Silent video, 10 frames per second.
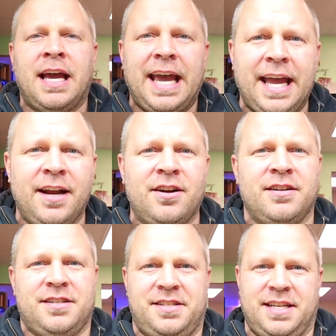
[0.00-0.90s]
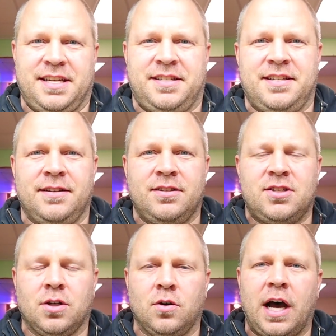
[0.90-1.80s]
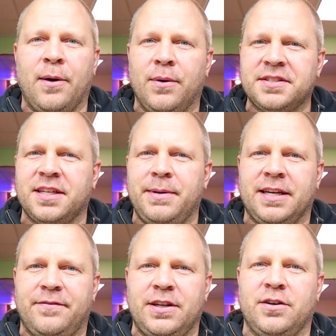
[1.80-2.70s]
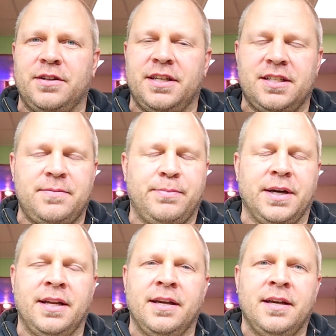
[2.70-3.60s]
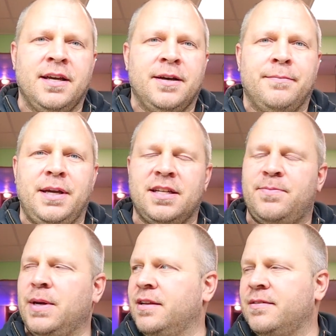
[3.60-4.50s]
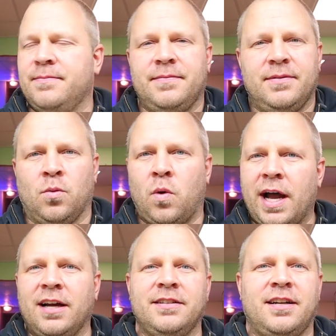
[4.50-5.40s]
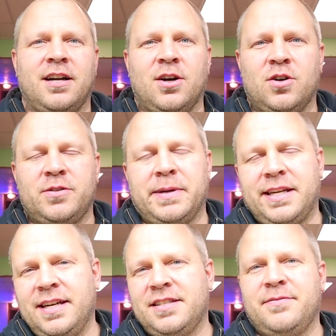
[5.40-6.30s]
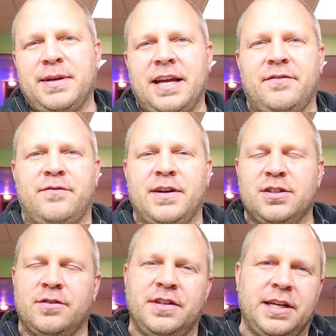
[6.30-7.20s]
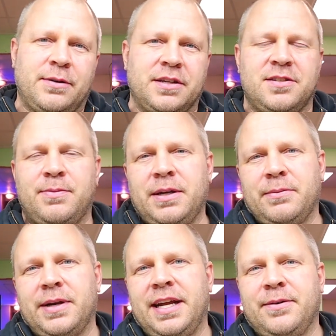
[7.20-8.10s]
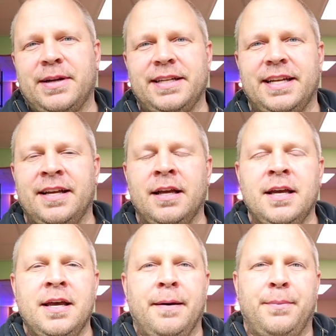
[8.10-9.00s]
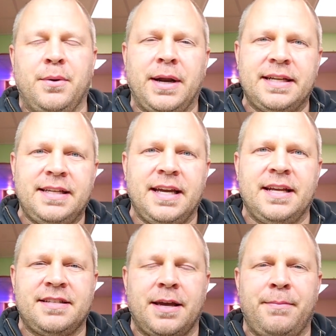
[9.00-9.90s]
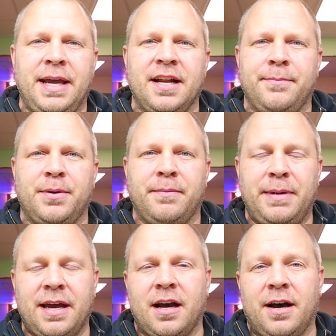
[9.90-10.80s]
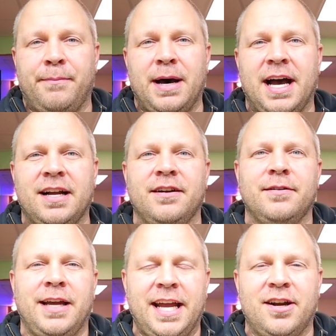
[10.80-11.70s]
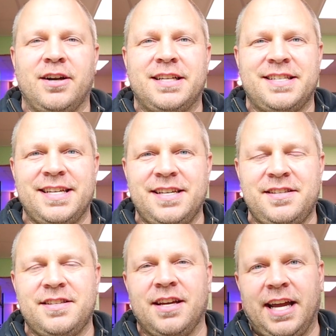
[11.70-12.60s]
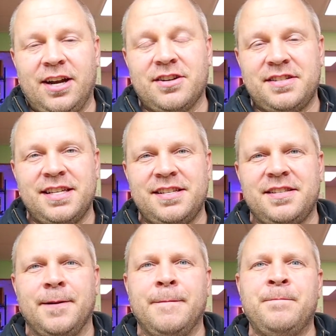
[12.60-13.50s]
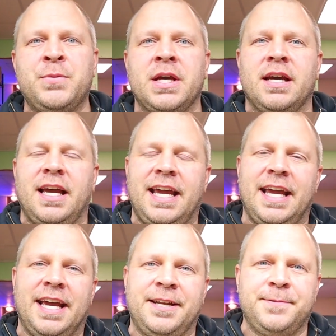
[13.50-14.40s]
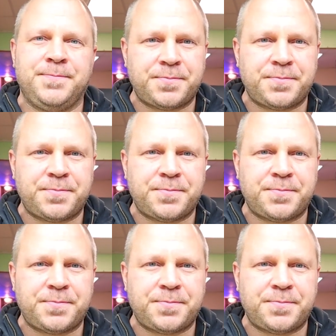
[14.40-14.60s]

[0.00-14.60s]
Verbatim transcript: air assist so I was gonna make a video on this but it's been wild at our house. My kids have been having friends over. They were on spring break when I did it. But what I did is I made up a, a mock air assist, air assist, and